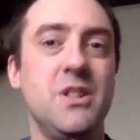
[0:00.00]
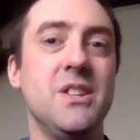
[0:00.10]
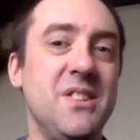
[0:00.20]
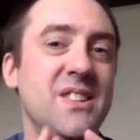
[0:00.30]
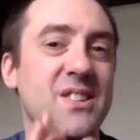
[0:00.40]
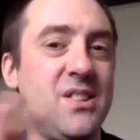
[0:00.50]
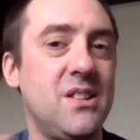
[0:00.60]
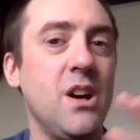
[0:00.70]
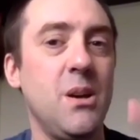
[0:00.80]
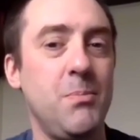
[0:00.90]
So it doesn't
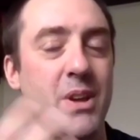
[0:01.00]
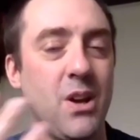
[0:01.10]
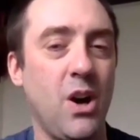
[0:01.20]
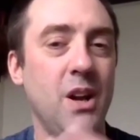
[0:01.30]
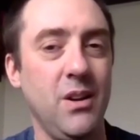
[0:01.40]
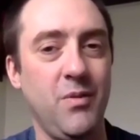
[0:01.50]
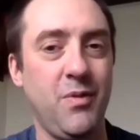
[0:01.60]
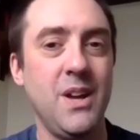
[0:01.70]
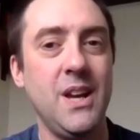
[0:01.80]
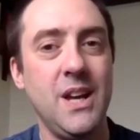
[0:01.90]
disturb the kind
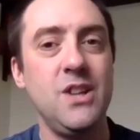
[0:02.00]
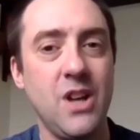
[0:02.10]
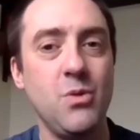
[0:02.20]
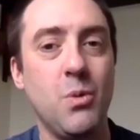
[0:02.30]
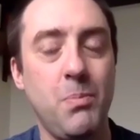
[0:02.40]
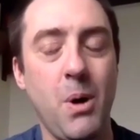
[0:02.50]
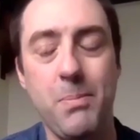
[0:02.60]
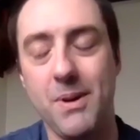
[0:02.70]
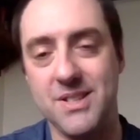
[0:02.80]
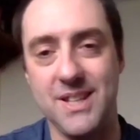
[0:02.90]
of general
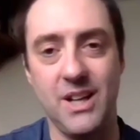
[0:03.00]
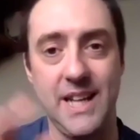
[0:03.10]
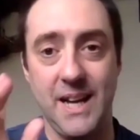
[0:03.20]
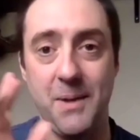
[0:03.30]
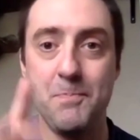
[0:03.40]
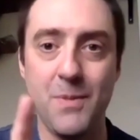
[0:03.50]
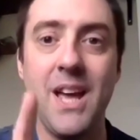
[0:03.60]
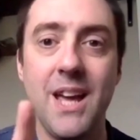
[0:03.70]
populace idea.